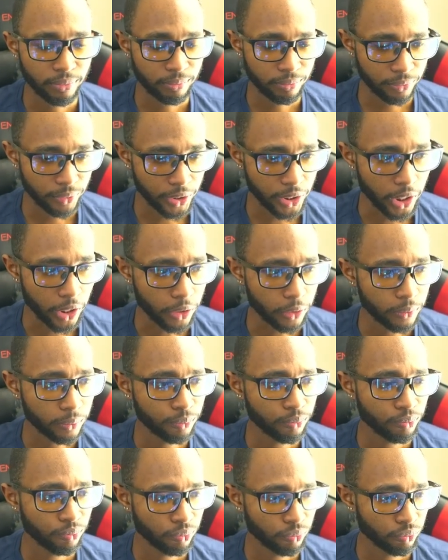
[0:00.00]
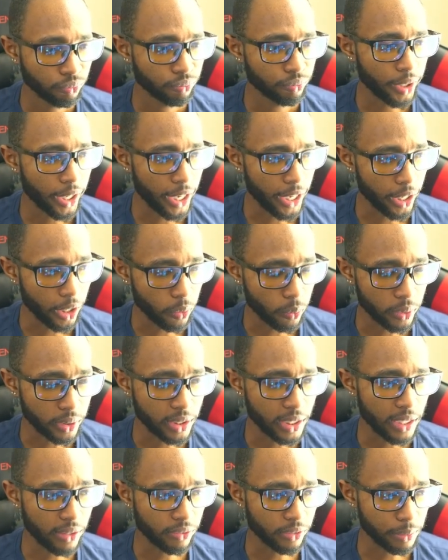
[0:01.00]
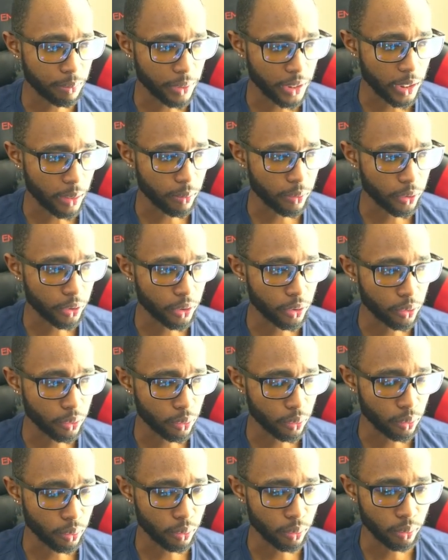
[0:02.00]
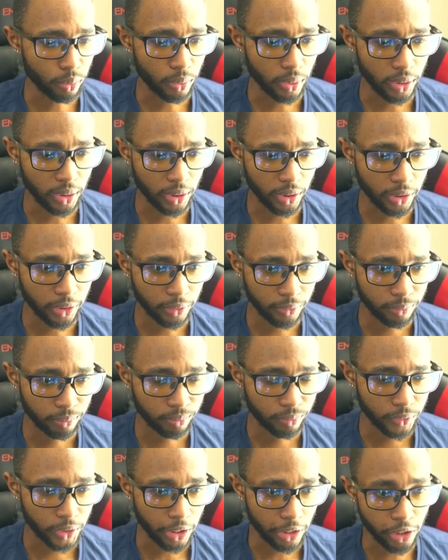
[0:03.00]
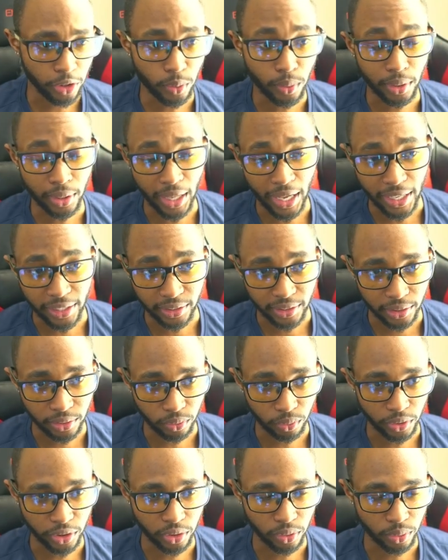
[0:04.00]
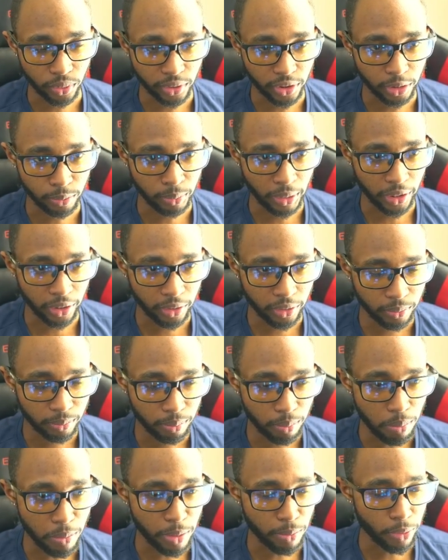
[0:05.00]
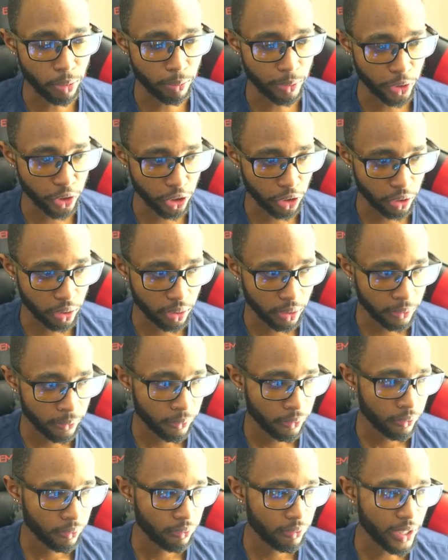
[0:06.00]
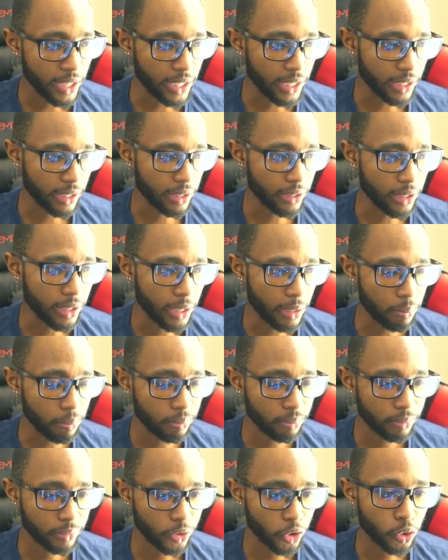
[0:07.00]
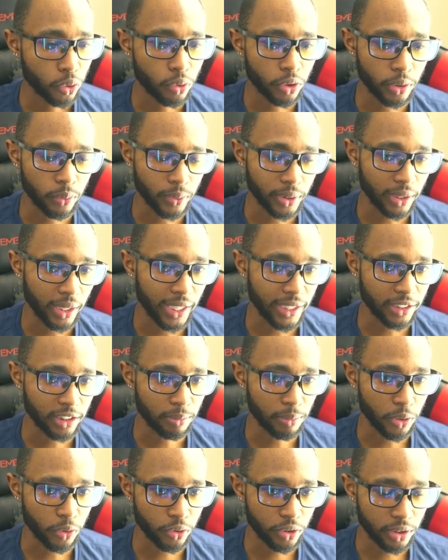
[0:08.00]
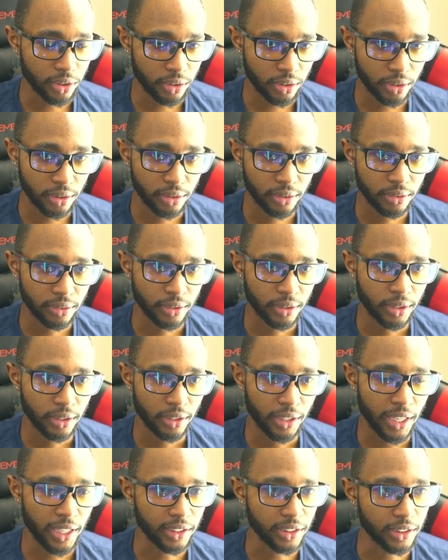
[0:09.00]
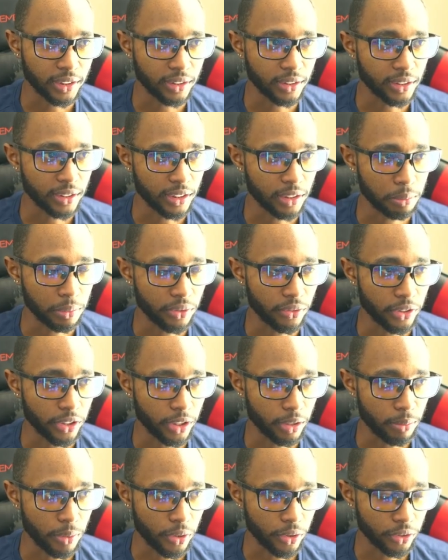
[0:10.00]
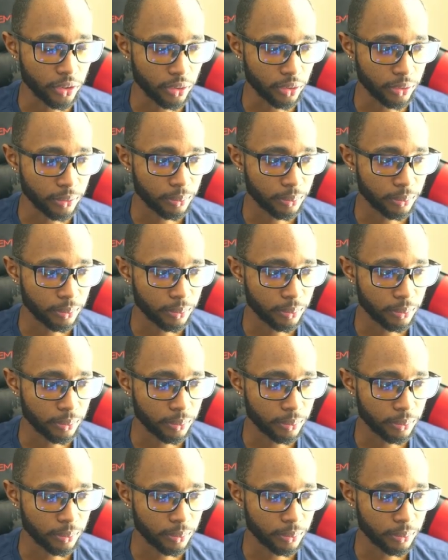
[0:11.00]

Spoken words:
you know L would definitely be able to utilize his resources better, be more mature, and toy with Light's emotions, as he's seen to be very emotional.